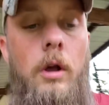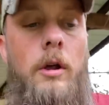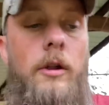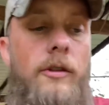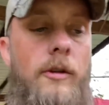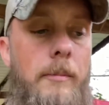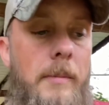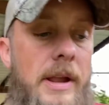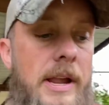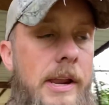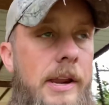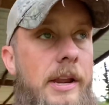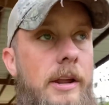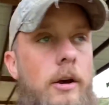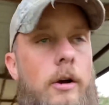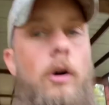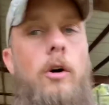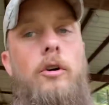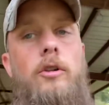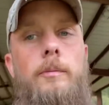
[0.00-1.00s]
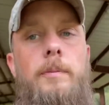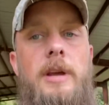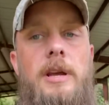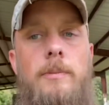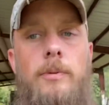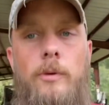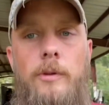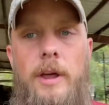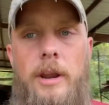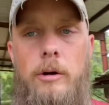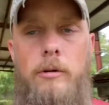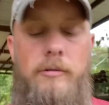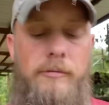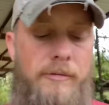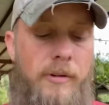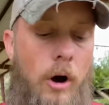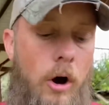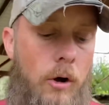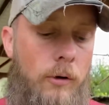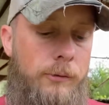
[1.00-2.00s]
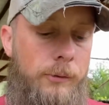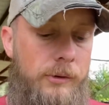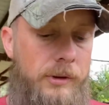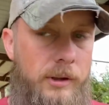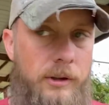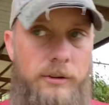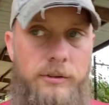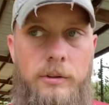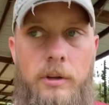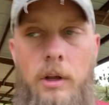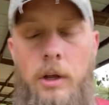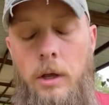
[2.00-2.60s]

the media are the people that are involved with this.